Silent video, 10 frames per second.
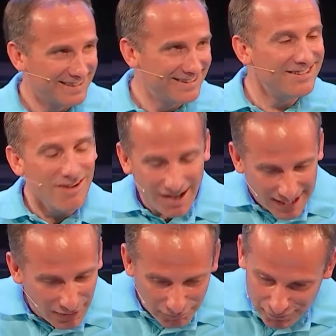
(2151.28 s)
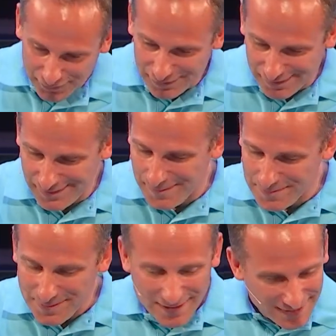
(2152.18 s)
Not helpful.
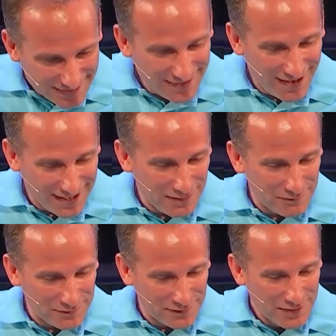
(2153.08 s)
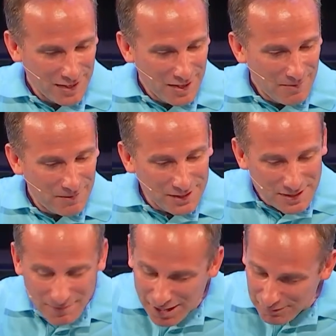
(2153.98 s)
Not helpful. But
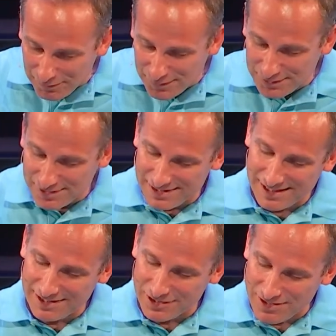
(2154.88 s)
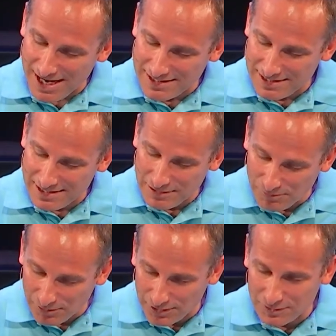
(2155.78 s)
Nehemiah refuses to get distracted, and he
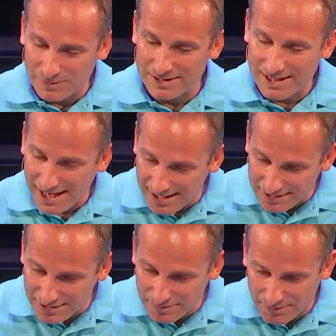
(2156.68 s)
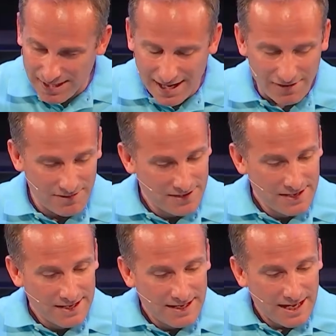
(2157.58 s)
works with his hand to the plow,
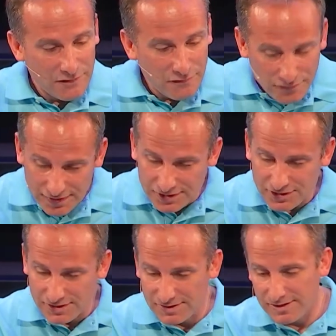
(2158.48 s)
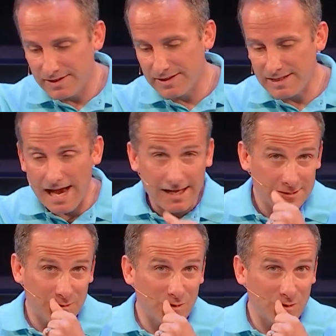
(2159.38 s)
and finishes the task.